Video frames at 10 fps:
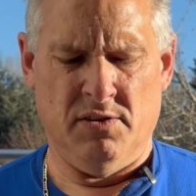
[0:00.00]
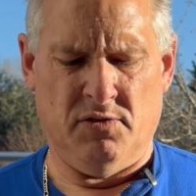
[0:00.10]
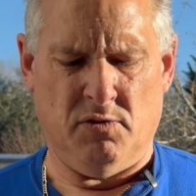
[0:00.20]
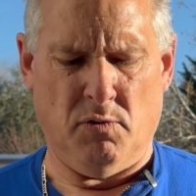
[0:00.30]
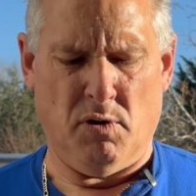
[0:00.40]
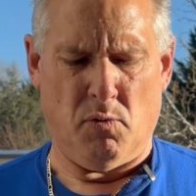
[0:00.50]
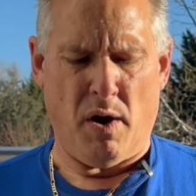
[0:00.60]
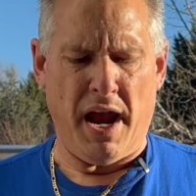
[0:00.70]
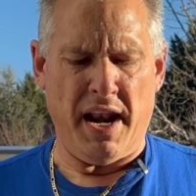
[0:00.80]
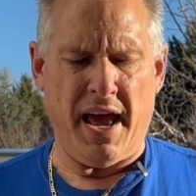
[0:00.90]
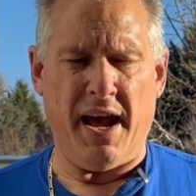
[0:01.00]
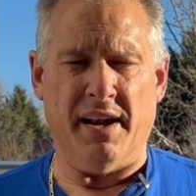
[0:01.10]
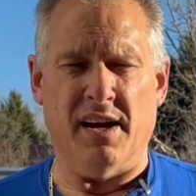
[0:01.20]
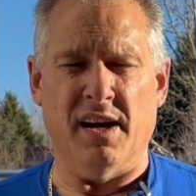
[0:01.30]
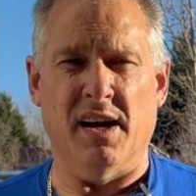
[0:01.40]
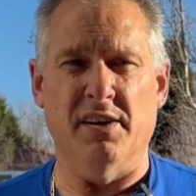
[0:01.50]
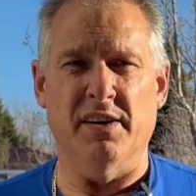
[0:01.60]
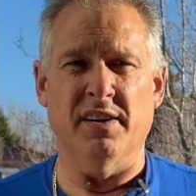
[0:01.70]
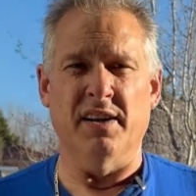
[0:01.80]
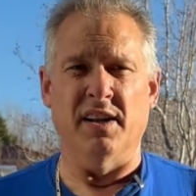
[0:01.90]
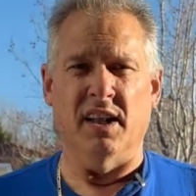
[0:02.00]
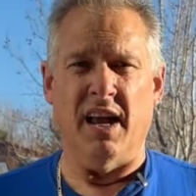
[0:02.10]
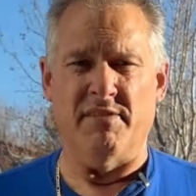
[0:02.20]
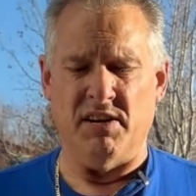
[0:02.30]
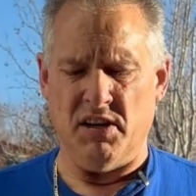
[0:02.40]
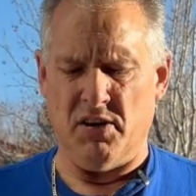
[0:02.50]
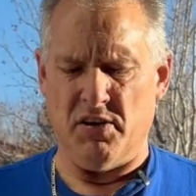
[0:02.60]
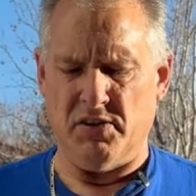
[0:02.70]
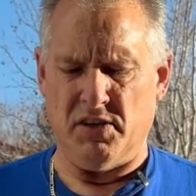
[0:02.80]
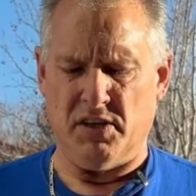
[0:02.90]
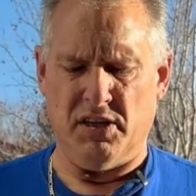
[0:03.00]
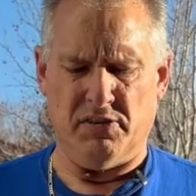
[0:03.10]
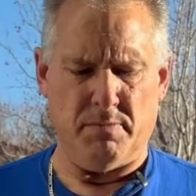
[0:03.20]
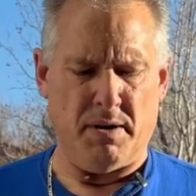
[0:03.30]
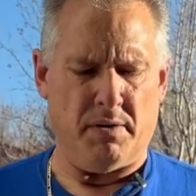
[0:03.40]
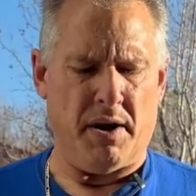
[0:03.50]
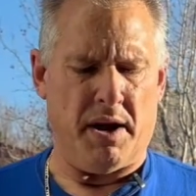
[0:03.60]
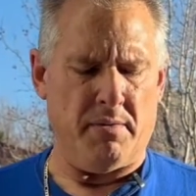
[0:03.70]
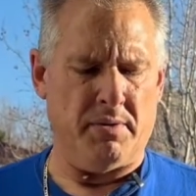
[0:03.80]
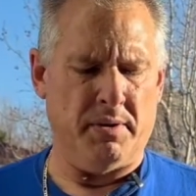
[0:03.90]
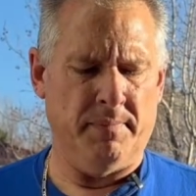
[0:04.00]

So we're right at 111 years that these have been around.